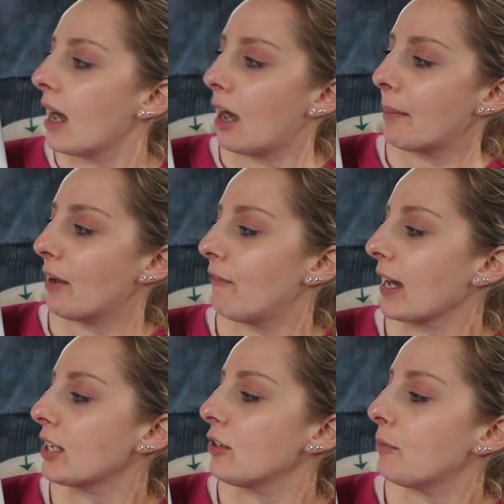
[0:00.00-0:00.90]
um,
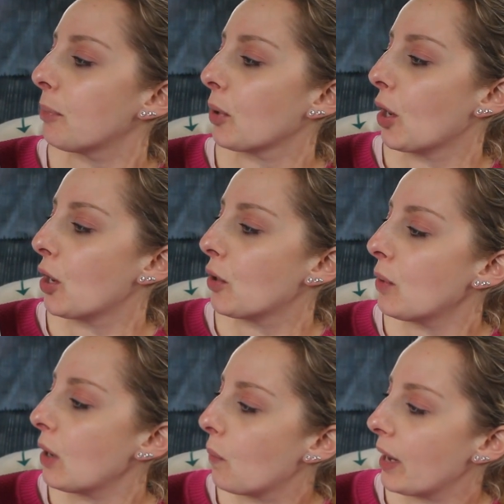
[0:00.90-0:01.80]
Effective
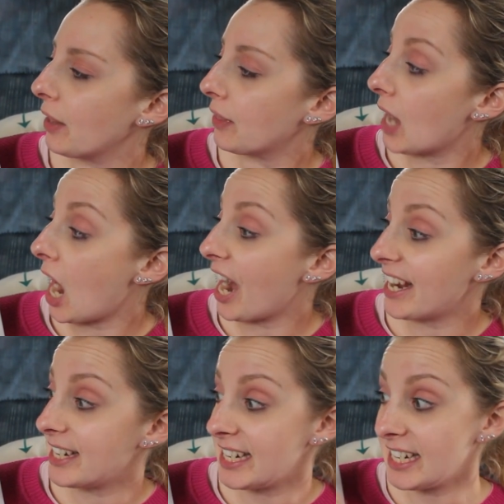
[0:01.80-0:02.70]
Pro with
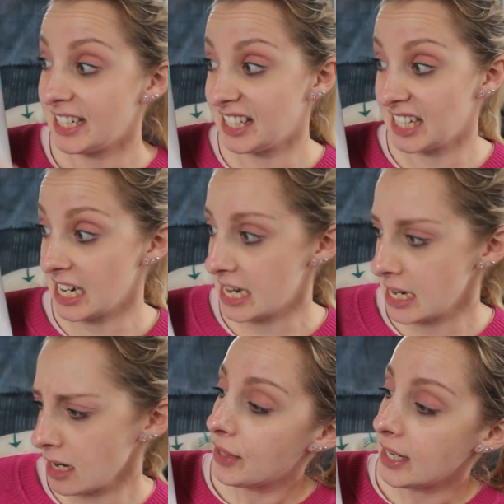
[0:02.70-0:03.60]
IDC,